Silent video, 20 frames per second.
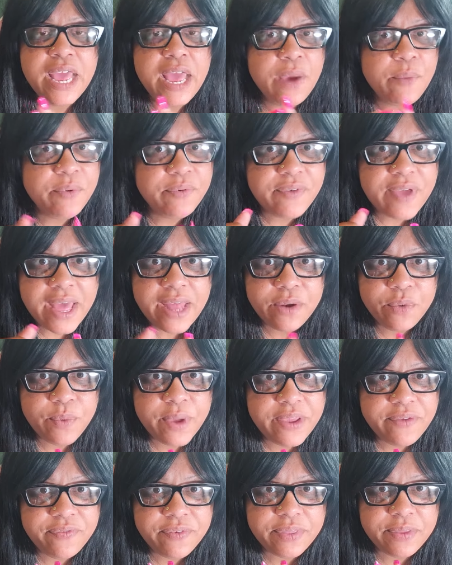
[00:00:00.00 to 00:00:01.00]
And we've gotten
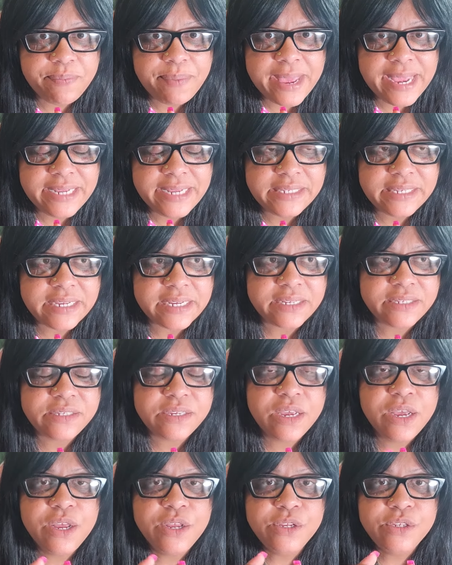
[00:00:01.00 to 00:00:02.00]
away from the
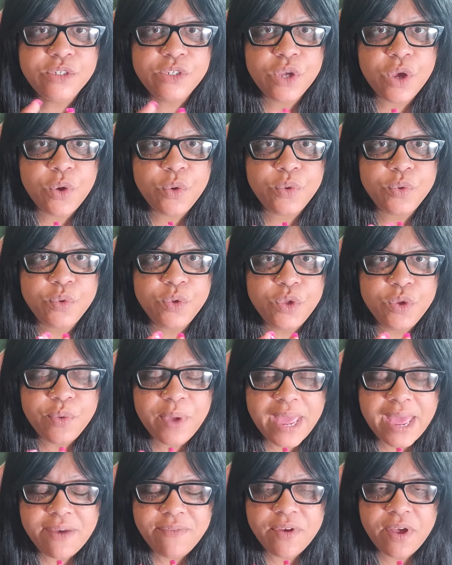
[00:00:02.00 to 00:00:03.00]
basics. So you
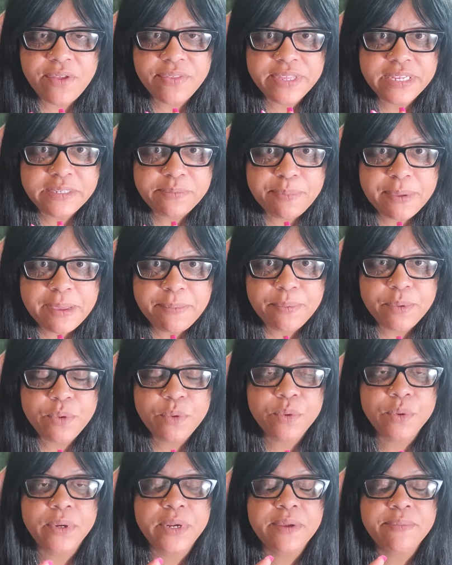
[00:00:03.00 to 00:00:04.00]
have all these people
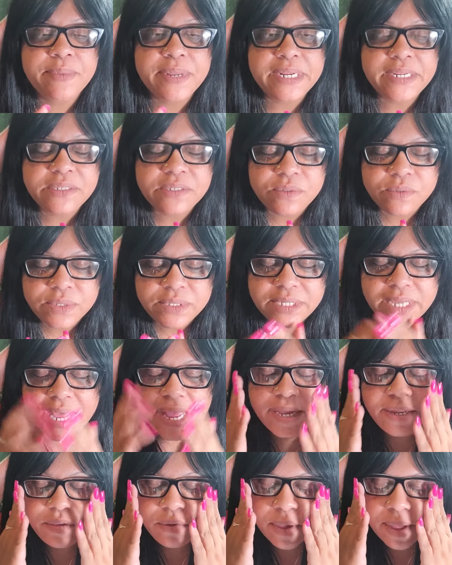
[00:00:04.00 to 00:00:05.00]
who are committing
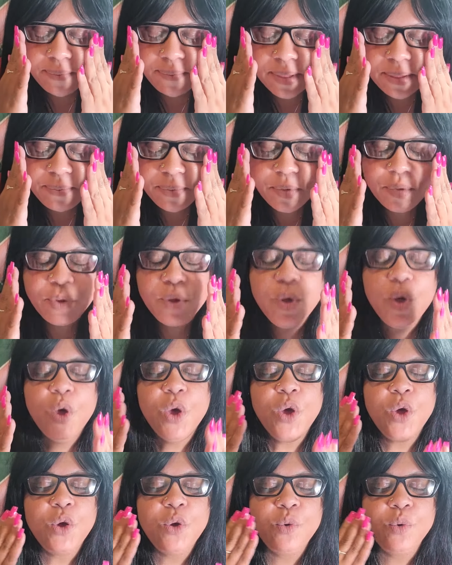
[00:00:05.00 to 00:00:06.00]
suicide. You have people
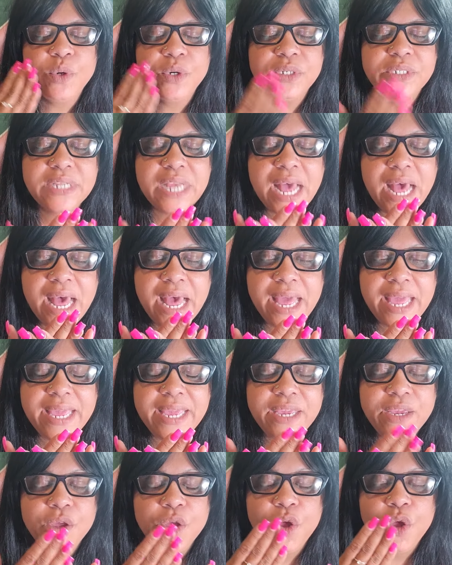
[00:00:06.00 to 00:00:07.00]
who are
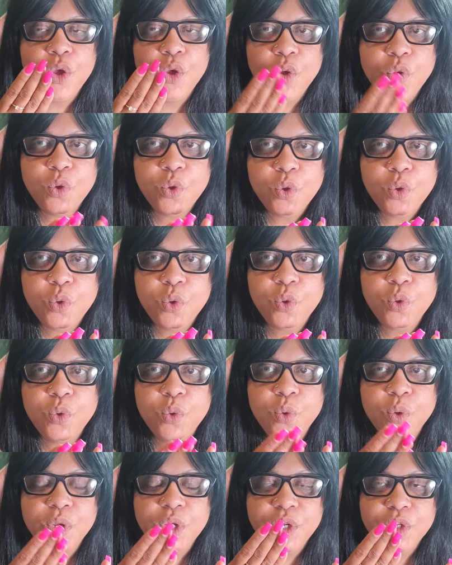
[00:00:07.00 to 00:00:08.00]
dying
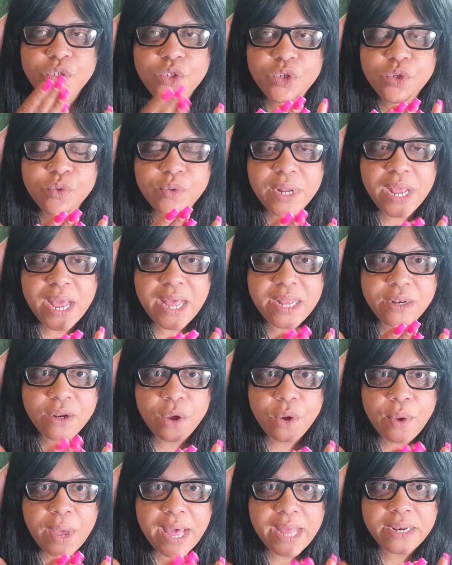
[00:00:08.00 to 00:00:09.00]
who do not
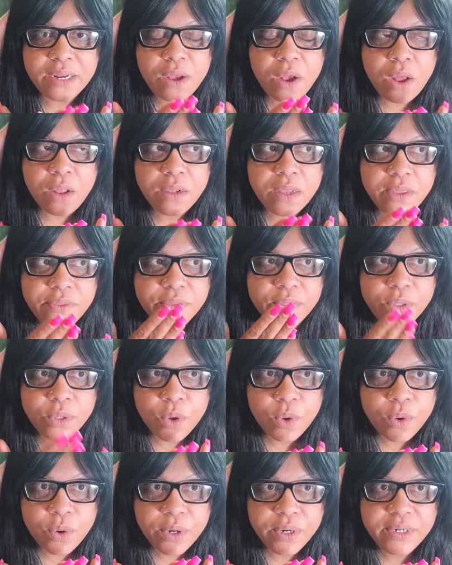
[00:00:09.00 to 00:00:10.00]
know how to call on the
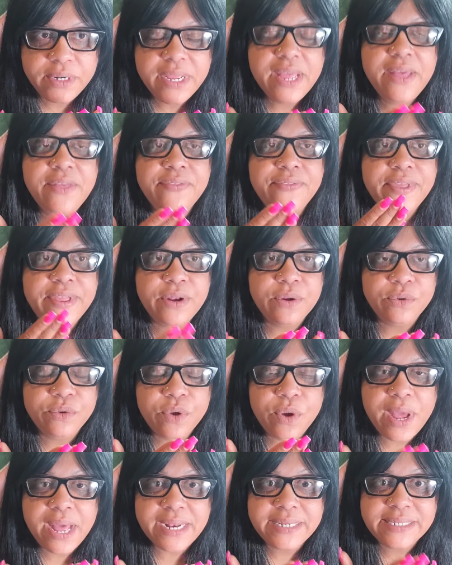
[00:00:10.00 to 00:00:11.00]
Lord. They don't
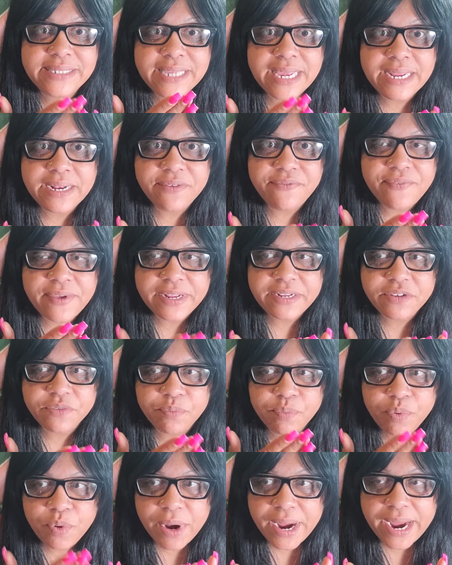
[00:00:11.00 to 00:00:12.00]
know how to say an
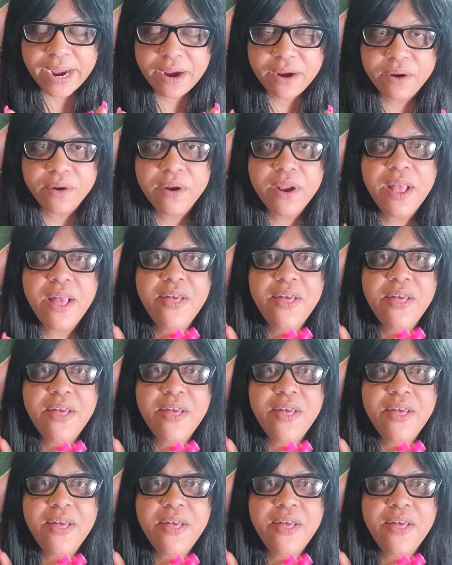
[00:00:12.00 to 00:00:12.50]
effective prayer.